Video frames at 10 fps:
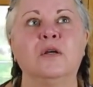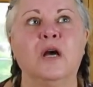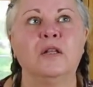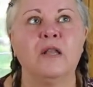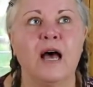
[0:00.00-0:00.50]

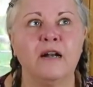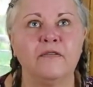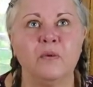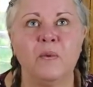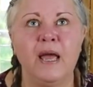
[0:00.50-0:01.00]

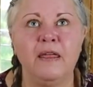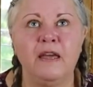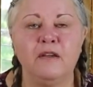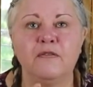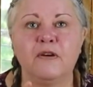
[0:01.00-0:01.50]
the way
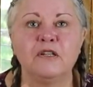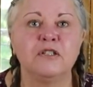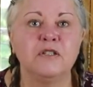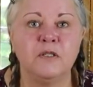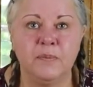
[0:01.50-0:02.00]
that you
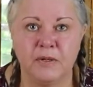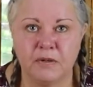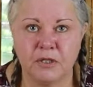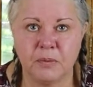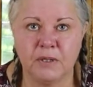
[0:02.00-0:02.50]
function
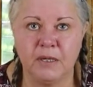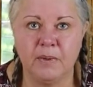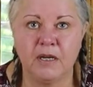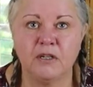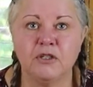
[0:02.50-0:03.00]
spiritually,
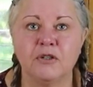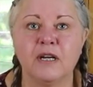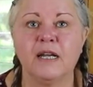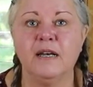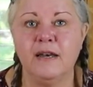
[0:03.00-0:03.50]
because you're
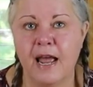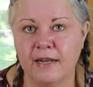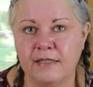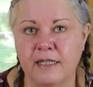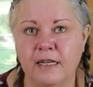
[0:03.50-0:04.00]

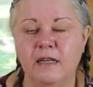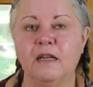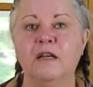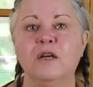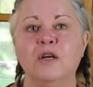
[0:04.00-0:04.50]

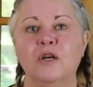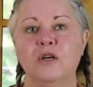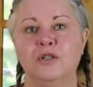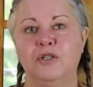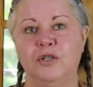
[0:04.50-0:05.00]
connecting
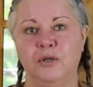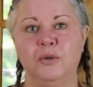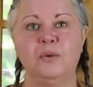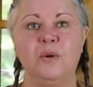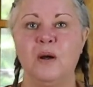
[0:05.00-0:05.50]

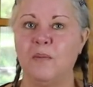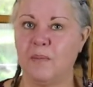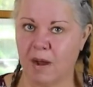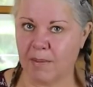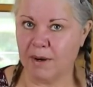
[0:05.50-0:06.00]
to
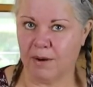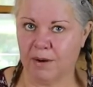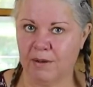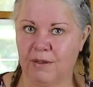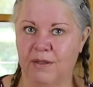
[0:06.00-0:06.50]
Mama
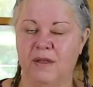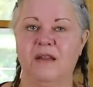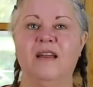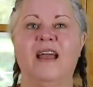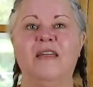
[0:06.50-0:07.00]
Earth
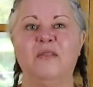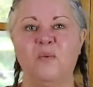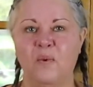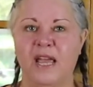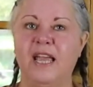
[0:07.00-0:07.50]
and the
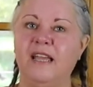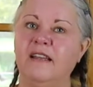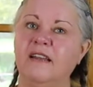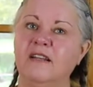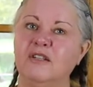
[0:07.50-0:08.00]

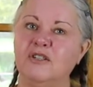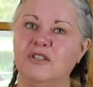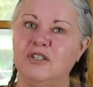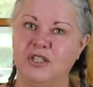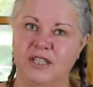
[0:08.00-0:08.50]
way
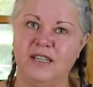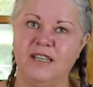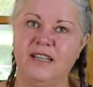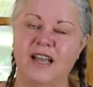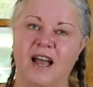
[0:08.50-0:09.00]

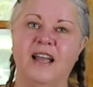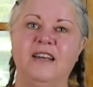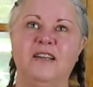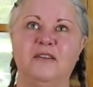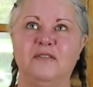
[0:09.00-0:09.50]
she
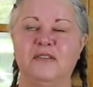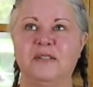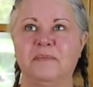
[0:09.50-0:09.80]
kind of